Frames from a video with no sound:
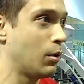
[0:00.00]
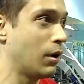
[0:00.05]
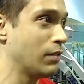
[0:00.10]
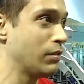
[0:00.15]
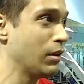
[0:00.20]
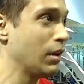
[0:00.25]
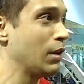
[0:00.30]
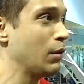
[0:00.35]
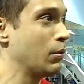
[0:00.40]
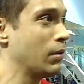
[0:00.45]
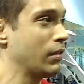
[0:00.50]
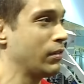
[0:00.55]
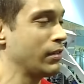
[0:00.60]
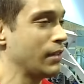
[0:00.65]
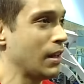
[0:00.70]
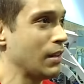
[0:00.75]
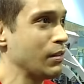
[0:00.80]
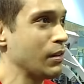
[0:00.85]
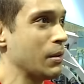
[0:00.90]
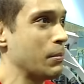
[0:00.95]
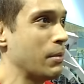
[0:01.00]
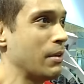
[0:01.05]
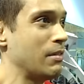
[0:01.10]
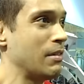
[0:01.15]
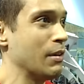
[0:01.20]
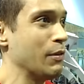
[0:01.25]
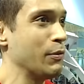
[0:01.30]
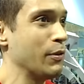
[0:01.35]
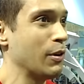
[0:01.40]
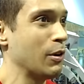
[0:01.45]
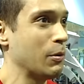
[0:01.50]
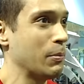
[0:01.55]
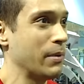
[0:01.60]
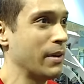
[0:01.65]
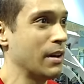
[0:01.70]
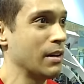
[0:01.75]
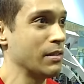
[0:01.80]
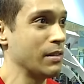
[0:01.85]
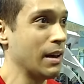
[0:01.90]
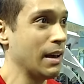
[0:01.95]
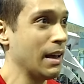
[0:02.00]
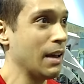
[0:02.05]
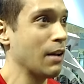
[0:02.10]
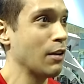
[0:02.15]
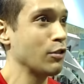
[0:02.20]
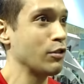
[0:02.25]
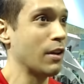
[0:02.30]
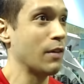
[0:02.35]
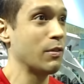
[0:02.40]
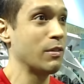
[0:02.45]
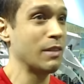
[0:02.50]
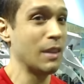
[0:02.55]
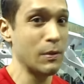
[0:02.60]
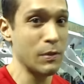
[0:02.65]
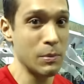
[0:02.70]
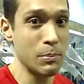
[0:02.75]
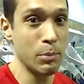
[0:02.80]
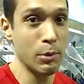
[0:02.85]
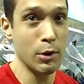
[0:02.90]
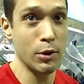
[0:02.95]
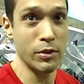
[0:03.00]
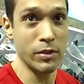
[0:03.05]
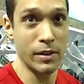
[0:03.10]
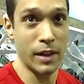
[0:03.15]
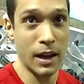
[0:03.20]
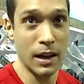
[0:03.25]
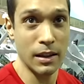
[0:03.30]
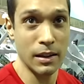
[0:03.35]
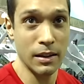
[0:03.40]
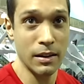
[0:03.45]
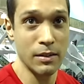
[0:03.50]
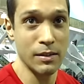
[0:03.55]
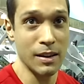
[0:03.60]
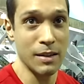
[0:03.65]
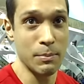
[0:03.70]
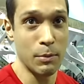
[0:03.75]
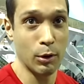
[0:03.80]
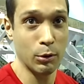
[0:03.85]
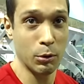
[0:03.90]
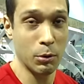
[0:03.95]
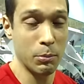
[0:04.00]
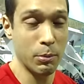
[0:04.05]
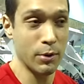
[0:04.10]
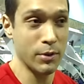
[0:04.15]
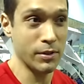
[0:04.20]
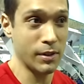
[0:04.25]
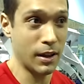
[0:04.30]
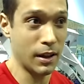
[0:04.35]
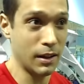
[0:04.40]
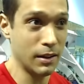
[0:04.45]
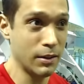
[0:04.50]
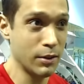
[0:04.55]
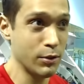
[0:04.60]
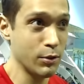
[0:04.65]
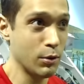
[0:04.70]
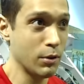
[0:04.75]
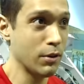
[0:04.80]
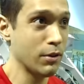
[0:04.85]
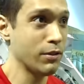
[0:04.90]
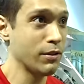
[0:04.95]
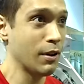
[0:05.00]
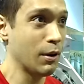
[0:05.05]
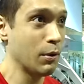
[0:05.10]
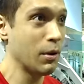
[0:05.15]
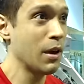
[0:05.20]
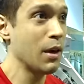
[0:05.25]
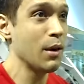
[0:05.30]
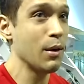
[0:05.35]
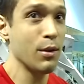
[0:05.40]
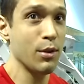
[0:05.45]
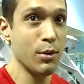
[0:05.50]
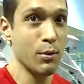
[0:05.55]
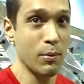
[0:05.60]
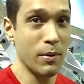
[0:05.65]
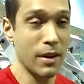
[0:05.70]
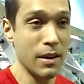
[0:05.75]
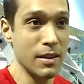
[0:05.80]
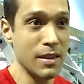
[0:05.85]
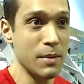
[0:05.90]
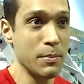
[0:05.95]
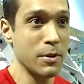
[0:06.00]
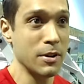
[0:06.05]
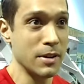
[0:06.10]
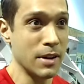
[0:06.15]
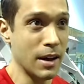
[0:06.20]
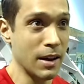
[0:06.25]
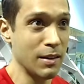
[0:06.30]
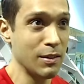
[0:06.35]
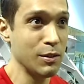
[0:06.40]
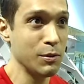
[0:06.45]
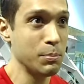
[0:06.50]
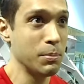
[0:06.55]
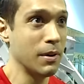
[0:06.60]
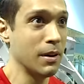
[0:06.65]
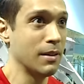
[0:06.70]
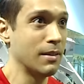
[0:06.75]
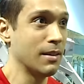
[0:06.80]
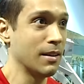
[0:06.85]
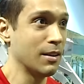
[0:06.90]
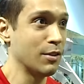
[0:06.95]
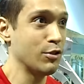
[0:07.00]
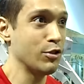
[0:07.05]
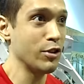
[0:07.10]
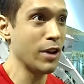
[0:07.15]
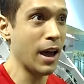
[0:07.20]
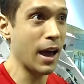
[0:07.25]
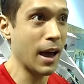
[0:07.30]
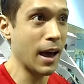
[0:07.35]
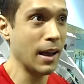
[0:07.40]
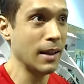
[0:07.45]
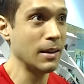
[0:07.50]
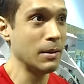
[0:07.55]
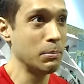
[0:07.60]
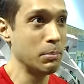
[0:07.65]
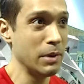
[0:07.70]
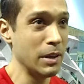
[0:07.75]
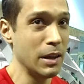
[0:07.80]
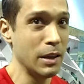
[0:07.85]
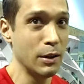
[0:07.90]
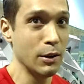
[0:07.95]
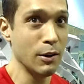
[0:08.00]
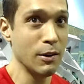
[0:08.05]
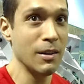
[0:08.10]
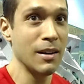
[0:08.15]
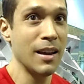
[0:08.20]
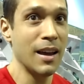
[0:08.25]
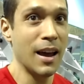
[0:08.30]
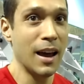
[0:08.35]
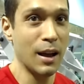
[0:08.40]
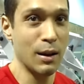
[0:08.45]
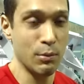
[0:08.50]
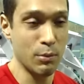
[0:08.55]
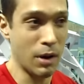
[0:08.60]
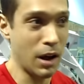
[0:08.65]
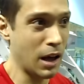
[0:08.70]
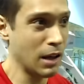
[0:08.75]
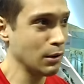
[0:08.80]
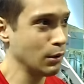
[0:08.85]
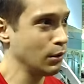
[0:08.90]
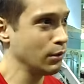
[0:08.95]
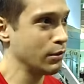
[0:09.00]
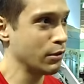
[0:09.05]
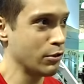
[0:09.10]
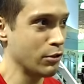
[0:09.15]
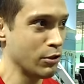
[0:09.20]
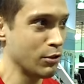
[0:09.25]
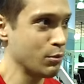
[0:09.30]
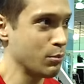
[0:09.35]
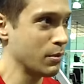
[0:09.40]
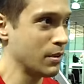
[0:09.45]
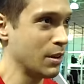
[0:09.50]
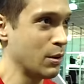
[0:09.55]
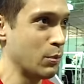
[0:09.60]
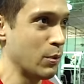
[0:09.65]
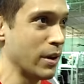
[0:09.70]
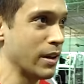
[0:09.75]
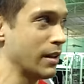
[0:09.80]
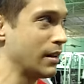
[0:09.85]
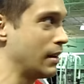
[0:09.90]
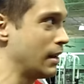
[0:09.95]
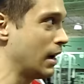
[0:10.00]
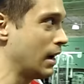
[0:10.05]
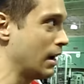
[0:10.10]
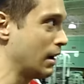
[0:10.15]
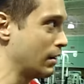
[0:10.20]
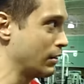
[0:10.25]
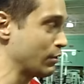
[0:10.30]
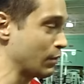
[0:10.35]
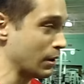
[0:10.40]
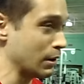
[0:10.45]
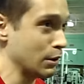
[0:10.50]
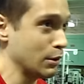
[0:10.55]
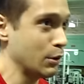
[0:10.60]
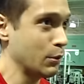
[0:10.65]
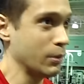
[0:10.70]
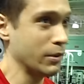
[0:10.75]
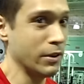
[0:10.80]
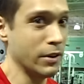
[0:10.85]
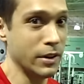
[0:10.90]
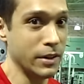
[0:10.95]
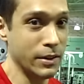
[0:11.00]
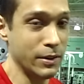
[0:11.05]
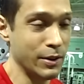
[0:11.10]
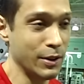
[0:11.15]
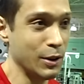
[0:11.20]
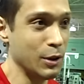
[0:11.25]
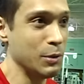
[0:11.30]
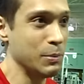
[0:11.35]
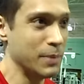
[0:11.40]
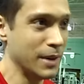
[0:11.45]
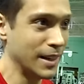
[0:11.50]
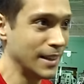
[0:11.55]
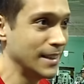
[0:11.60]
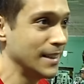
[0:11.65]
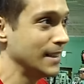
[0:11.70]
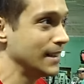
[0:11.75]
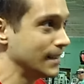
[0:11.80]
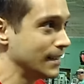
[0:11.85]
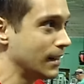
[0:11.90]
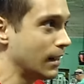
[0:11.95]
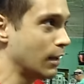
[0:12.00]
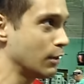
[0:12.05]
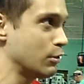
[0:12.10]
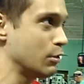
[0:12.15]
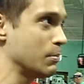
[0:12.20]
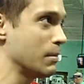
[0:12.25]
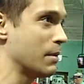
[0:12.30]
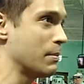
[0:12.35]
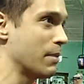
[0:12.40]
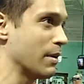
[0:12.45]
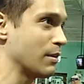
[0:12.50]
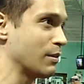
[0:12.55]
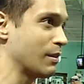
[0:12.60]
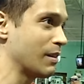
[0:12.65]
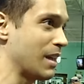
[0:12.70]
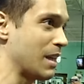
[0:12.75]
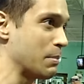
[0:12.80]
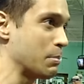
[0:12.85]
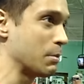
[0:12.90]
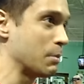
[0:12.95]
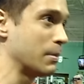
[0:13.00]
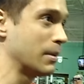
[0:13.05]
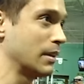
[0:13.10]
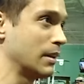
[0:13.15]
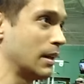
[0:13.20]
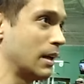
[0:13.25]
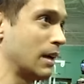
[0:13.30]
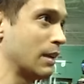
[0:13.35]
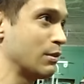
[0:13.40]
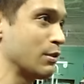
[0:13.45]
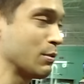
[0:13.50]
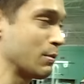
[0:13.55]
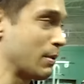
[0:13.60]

Well, I'll tell you what, see, that's going to be difficult because I actually have seven personalities. I have multiple personality disorders, so three of them are nice, but uh, Chad and Peter and Ronald are just really wicked guys, so I don't know what they're going to do, but I'll do my best to keep them in line,